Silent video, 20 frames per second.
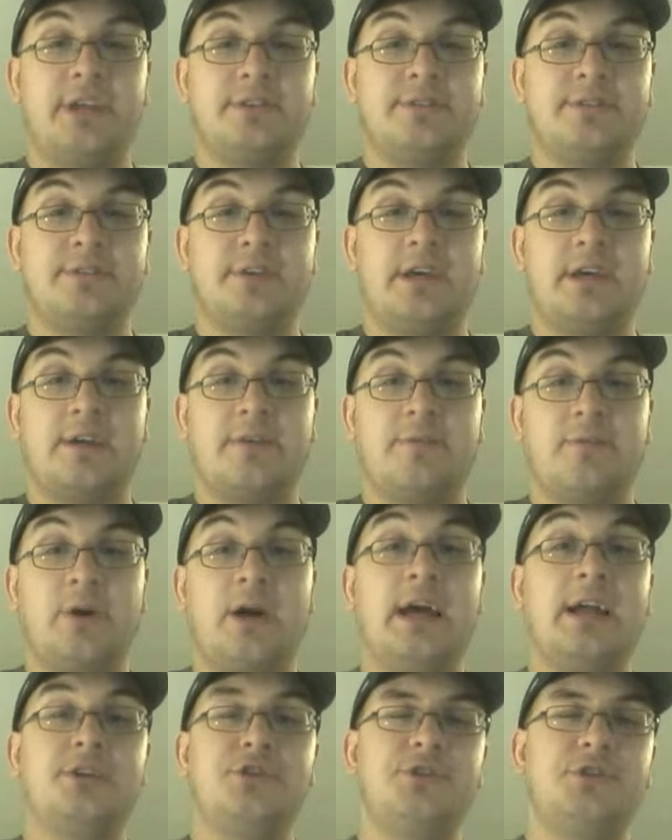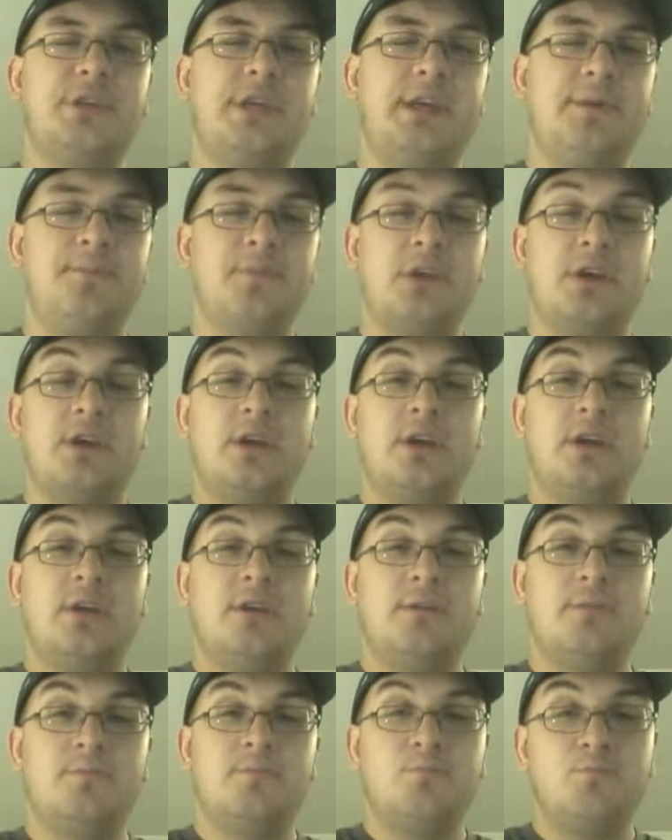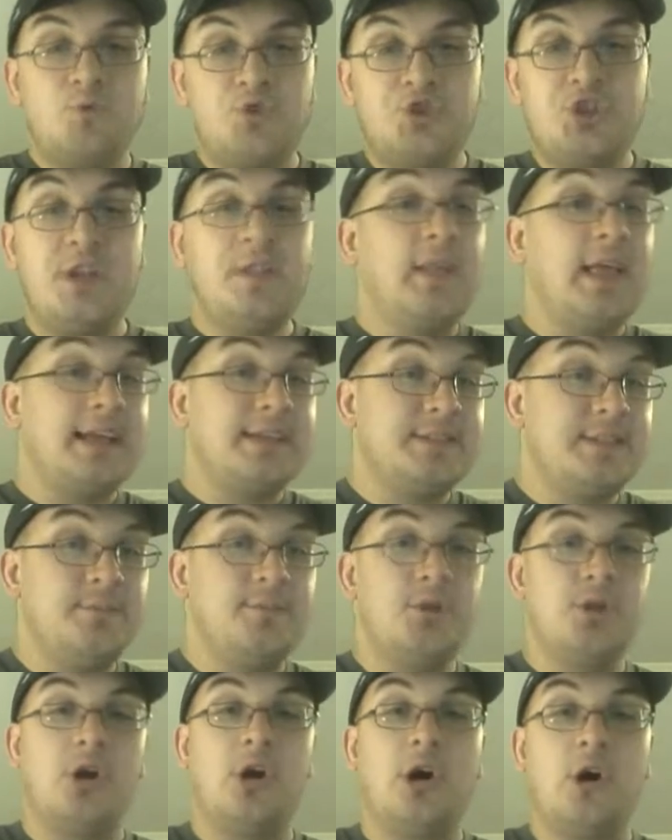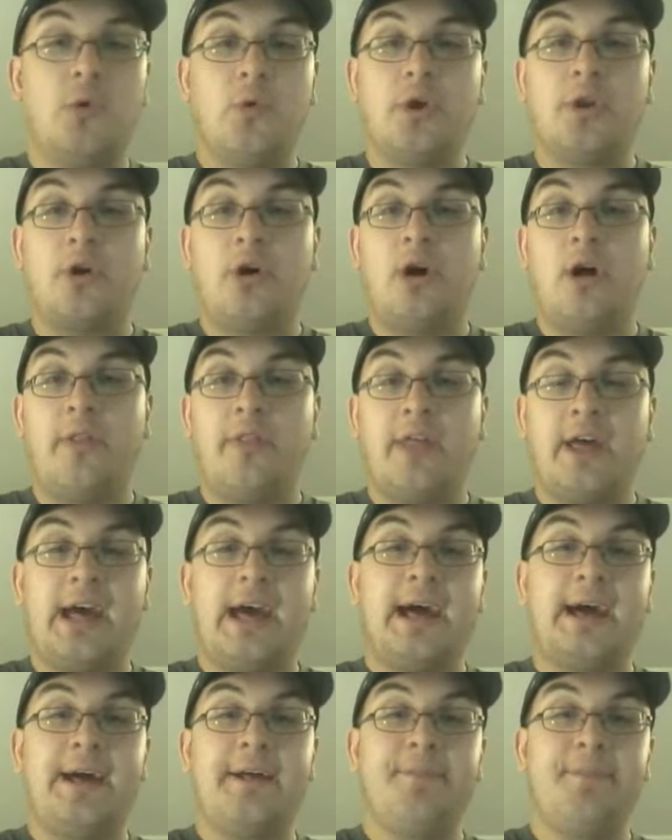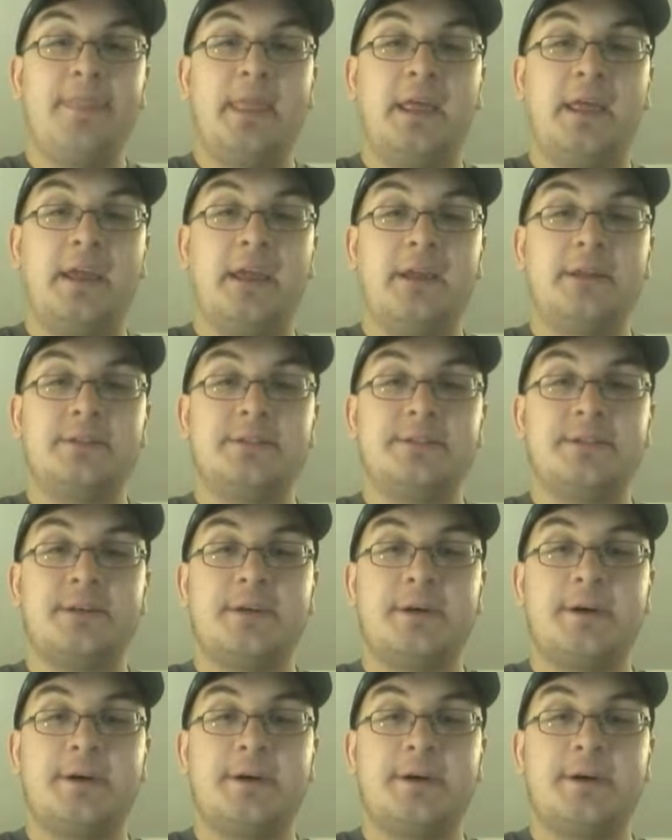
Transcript: slacker. Well, actually, she lets him know and all that, and